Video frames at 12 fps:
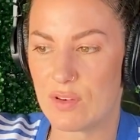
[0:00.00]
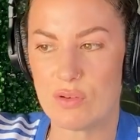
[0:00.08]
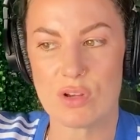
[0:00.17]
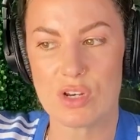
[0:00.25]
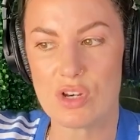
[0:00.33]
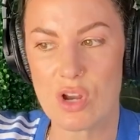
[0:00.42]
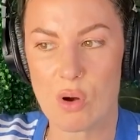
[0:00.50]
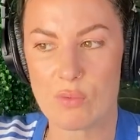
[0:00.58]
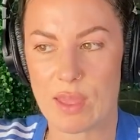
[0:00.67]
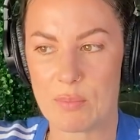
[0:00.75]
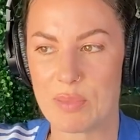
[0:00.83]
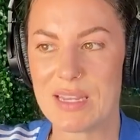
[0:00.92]
And you can know
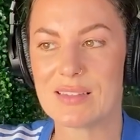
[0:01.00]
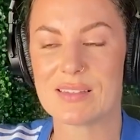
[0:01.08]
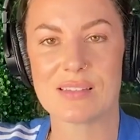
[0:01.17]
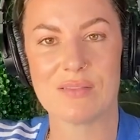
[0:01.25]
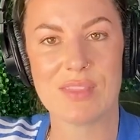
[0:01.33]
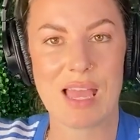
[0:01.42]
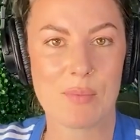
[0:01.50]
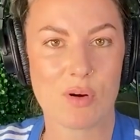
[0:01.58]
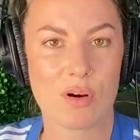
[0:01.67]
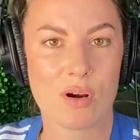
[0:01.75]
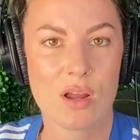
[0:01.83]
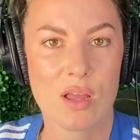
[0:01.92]
that pieces of them
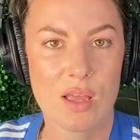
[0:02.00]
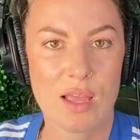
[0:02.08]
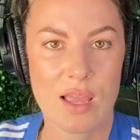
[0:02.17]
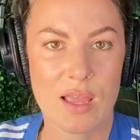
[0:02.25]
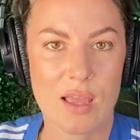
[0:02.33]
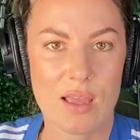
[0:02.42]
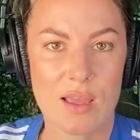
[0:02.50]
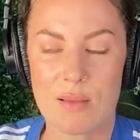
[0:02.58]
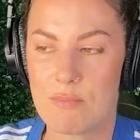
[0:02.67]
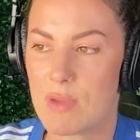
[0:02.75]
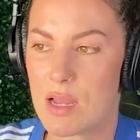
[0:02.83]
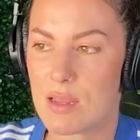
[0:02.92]
are
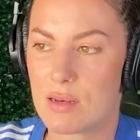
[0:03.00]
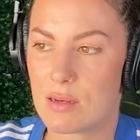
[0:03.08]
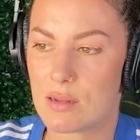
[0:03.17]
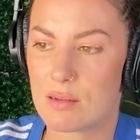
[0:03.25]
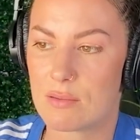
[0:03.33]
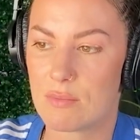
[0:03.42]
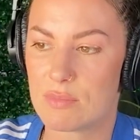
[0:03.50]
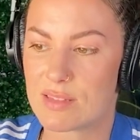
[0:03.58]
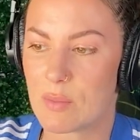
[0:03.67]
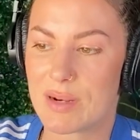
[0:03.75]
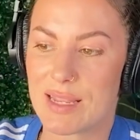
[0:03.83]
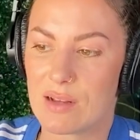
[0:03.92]
in somebody